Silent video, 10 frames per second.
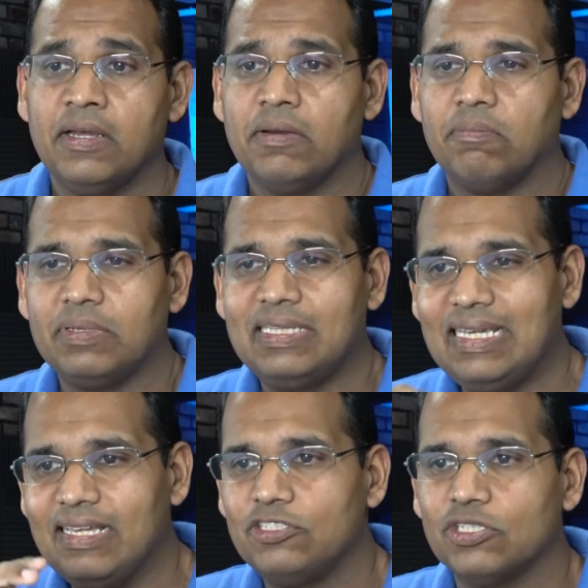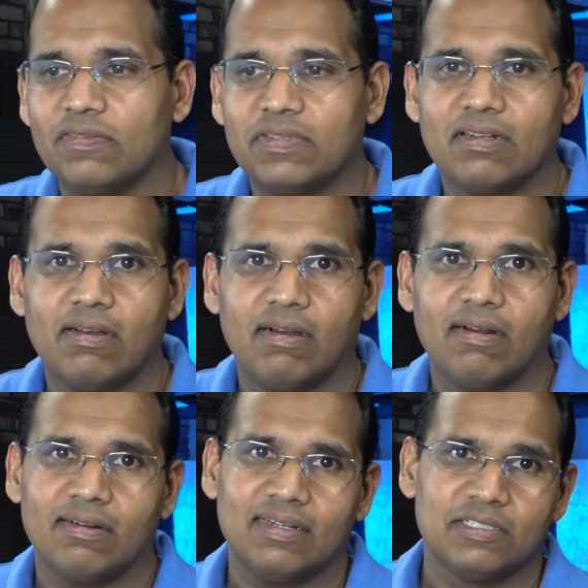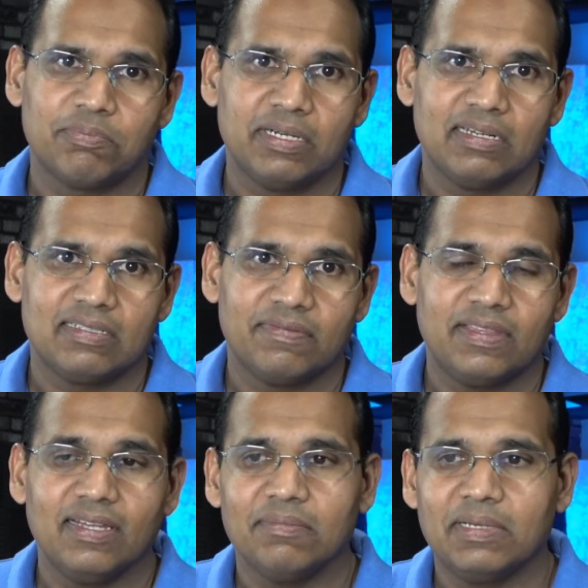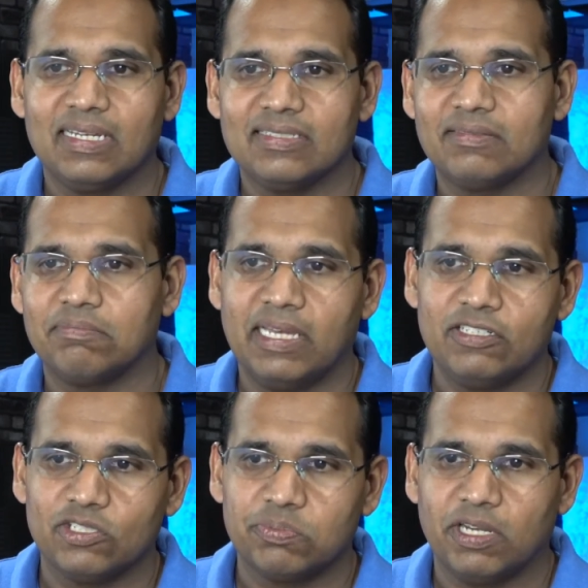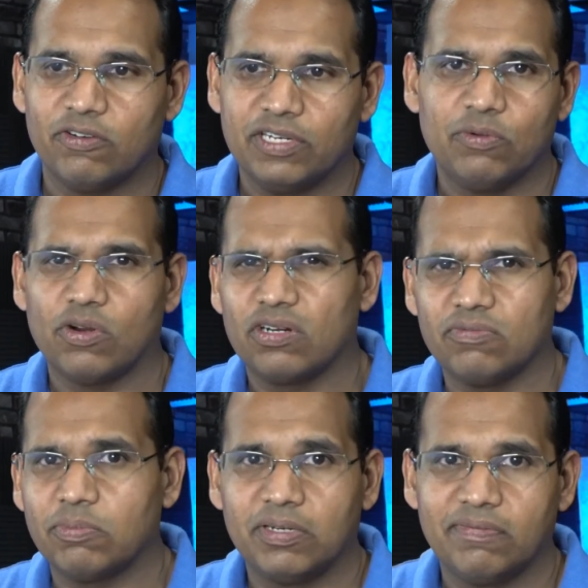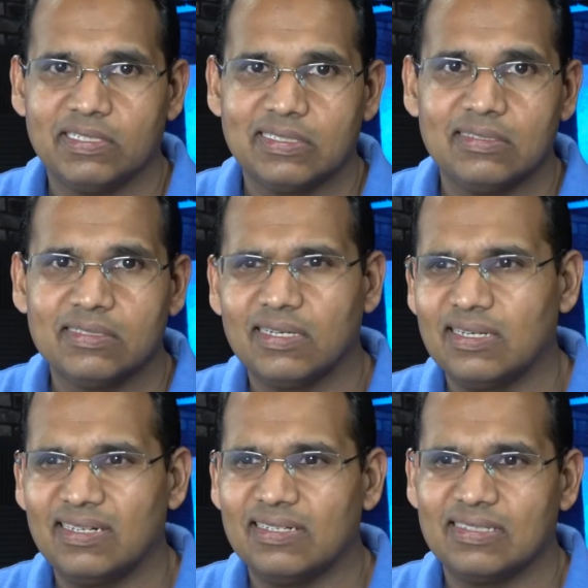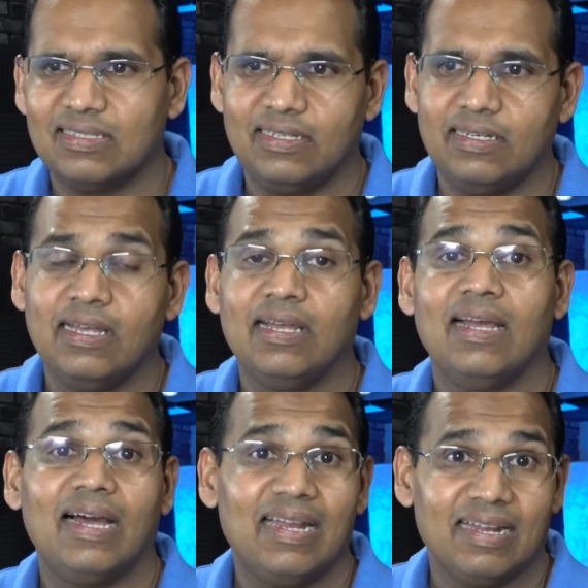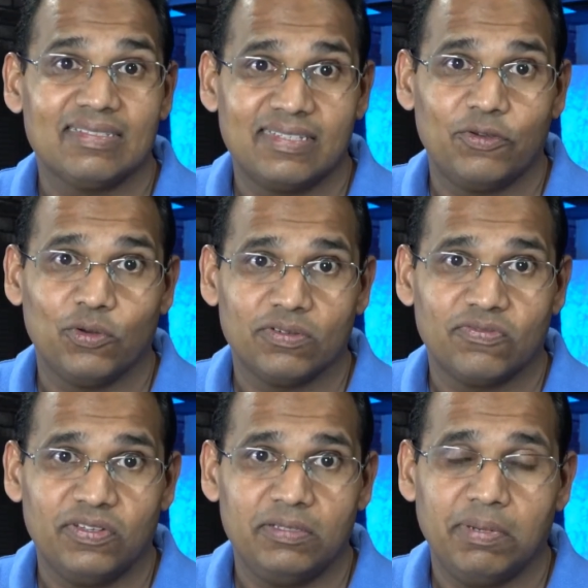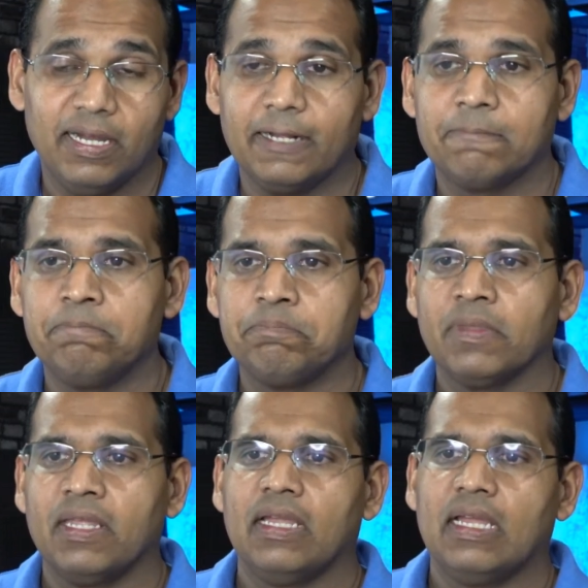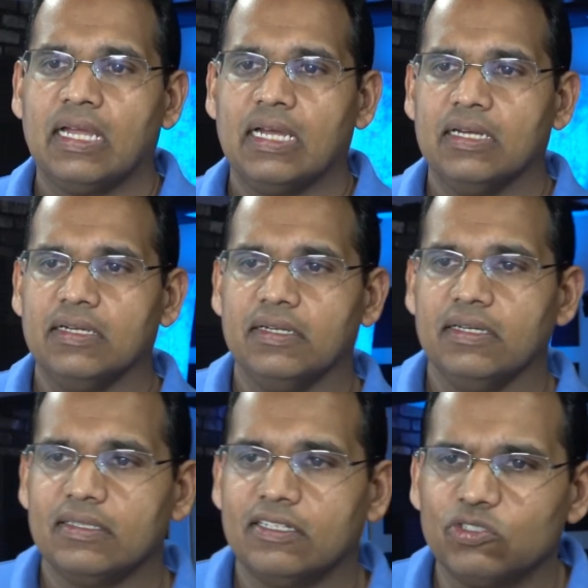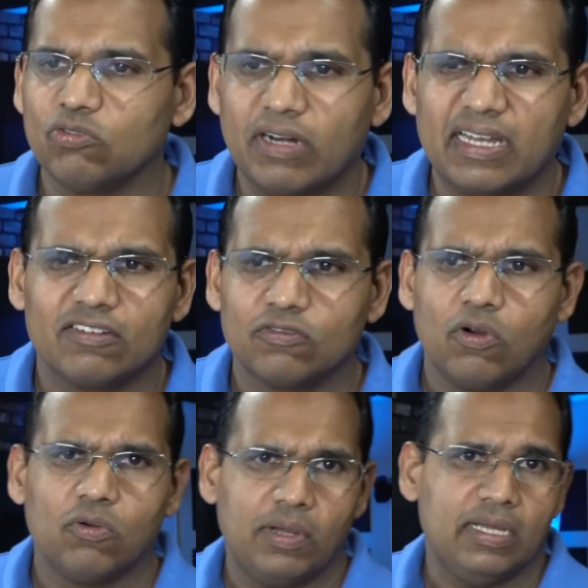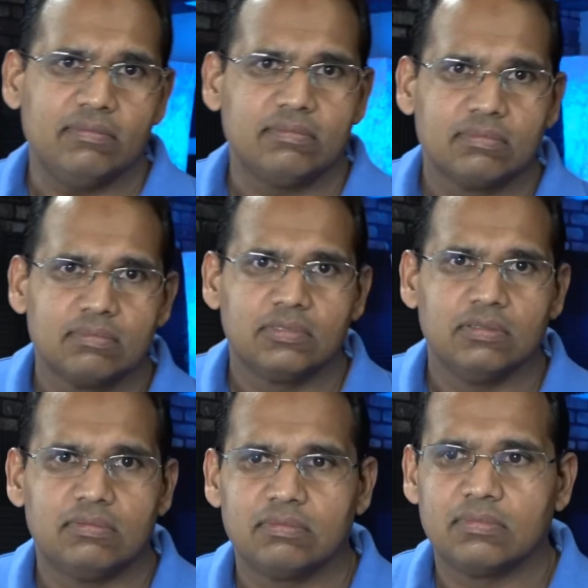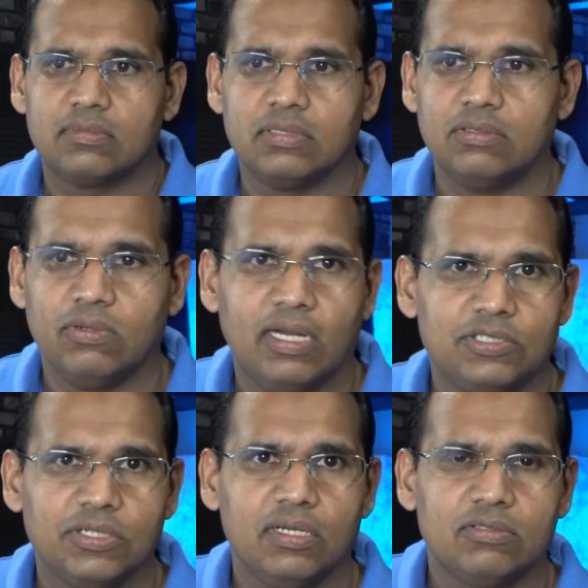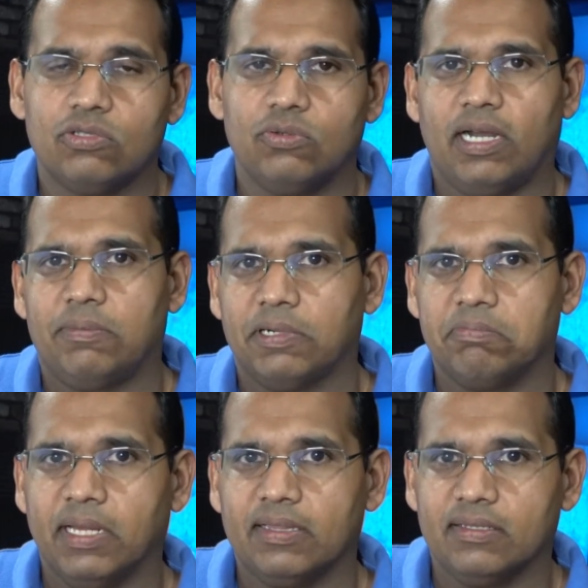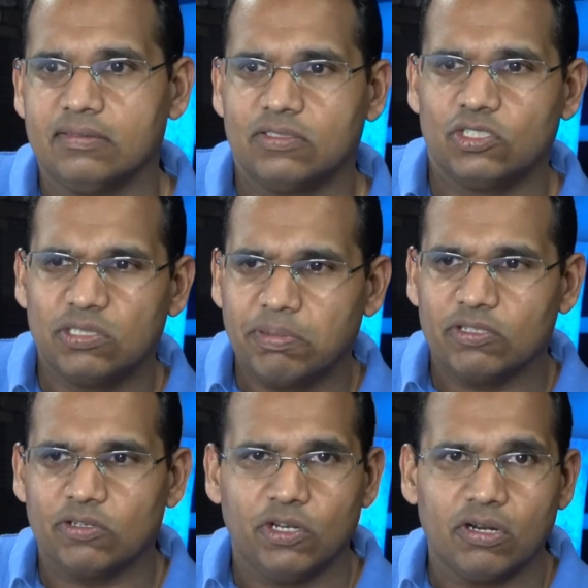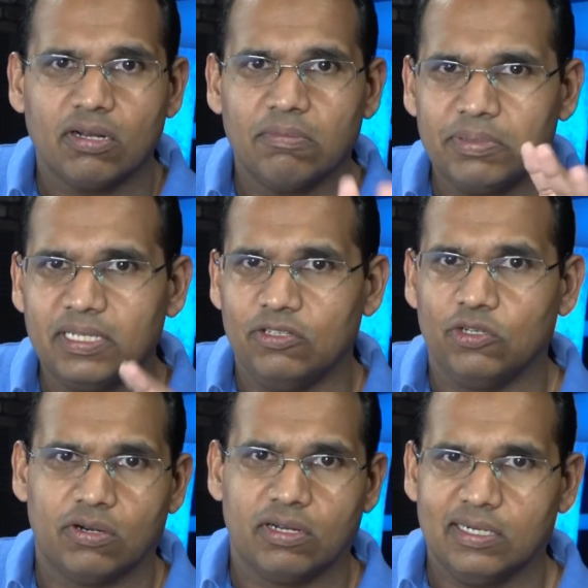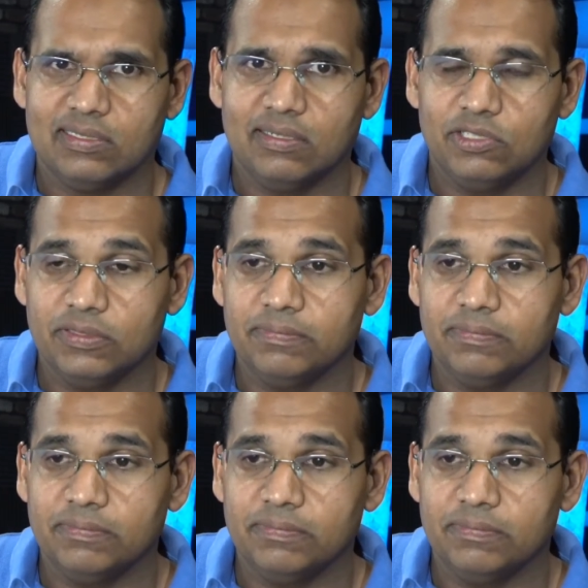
But the engine of the car is a predictive thing because it may just be a rework of the previous engine and it doesn't need a lot of stakeholder feedback. There's no right and wrong way to do Agile, to do hybrid methods. It just depends on your company and your organization.